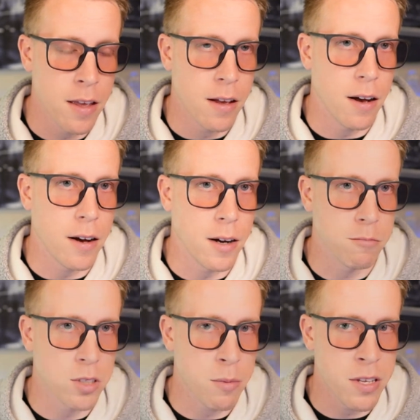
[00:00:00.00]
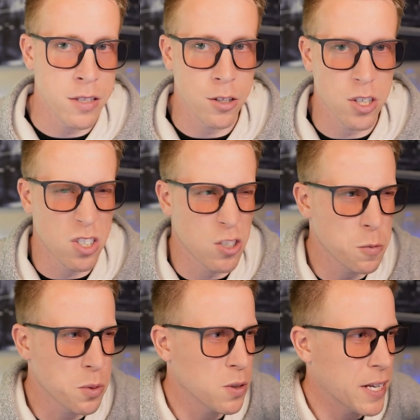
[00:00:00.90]
Some of these are just
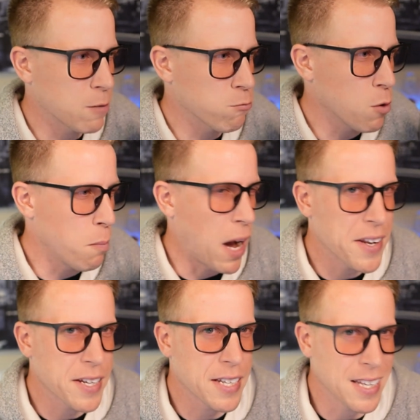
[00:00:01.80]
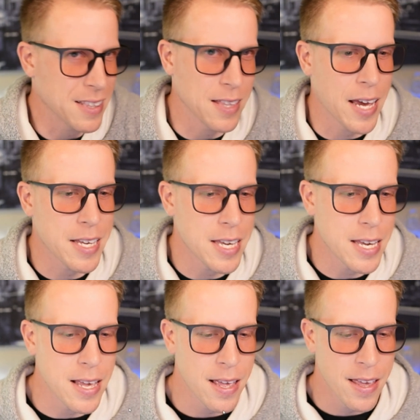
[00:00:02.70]
super like robotic and leggy.